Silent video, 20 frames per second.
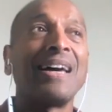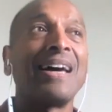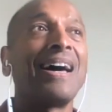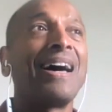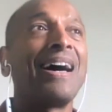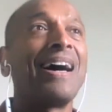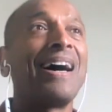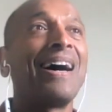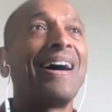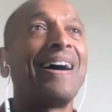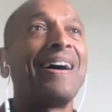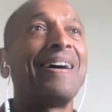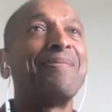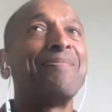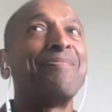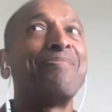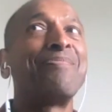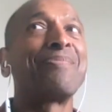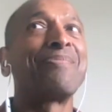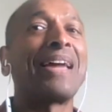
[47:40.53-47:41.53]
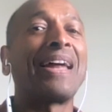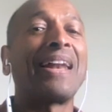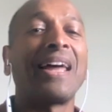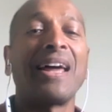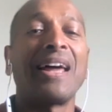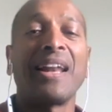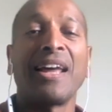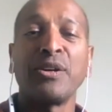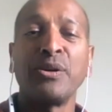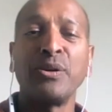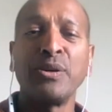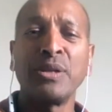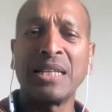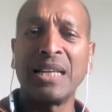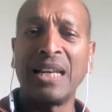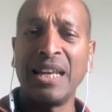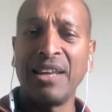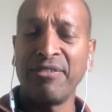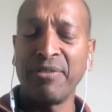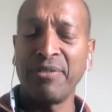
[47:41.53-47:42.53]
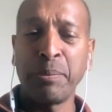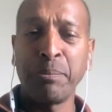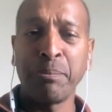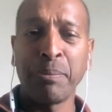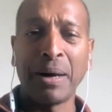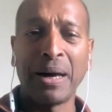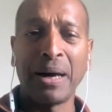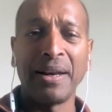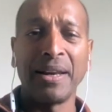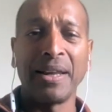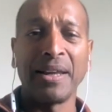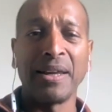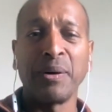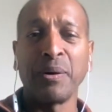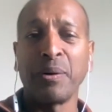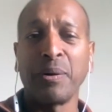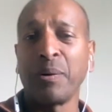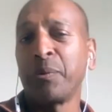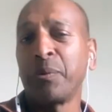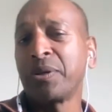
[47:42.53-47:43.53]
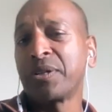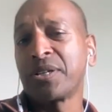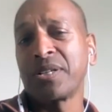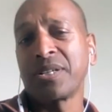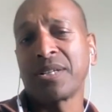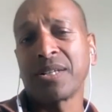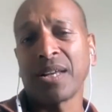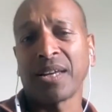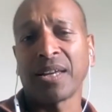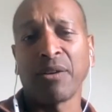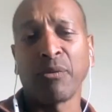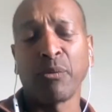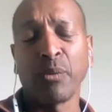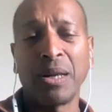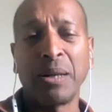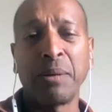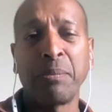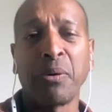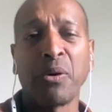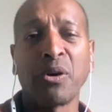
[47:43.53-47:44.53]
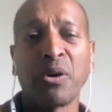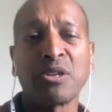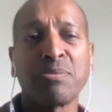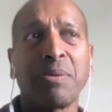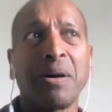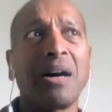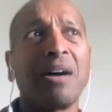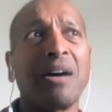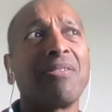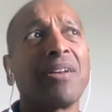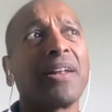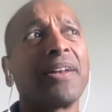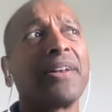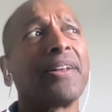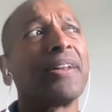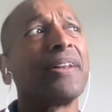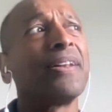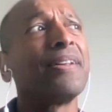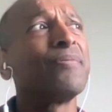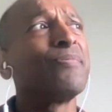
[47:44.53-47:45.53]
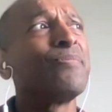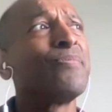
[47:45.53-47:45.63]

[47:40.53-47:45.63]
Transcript: Um, and, and I used to live in Putney, which is like a really posh part of London.